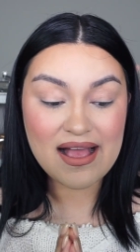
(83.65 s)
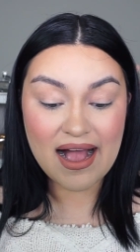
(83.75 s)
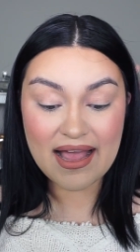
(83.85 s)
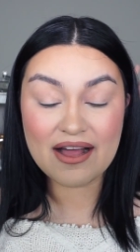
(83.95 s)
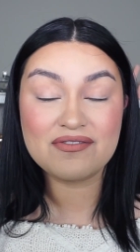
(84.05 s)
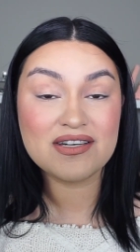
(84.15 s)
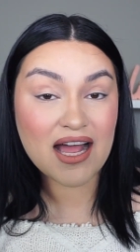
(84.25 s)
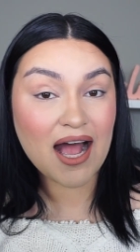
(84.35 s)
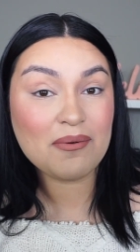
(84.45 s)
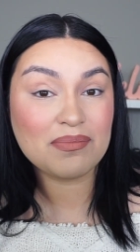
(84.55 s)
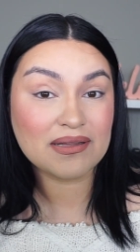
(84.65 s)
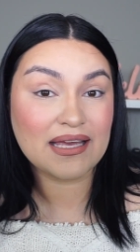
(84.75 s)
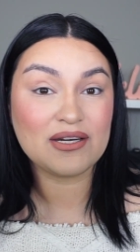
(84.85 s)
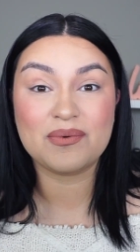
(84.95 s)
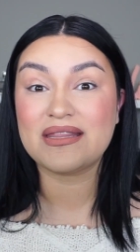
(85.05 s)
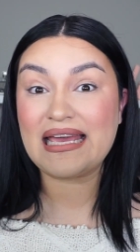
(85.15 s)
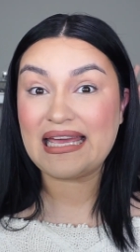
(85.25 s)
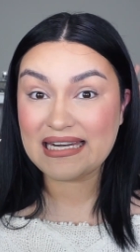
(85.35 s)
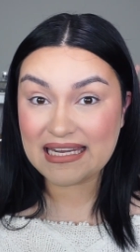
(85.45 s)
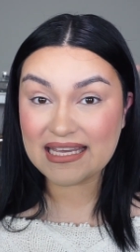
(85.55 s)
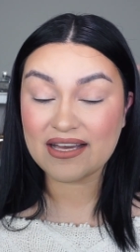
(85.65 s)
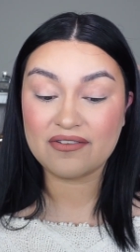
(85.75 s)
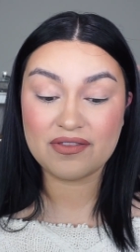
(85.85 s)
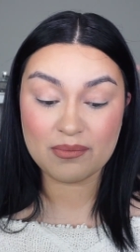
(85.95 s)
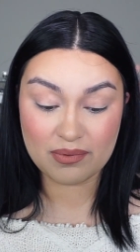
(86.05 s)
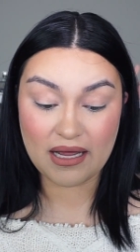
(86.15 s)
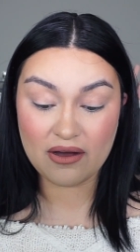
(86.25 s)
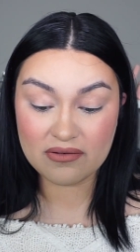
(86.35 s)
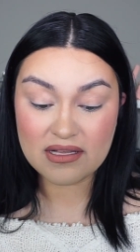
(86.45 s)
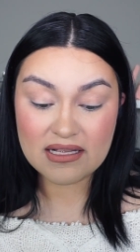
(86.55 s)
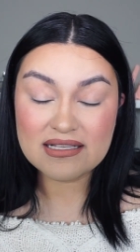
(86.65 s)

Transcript: I have not played with any of the brow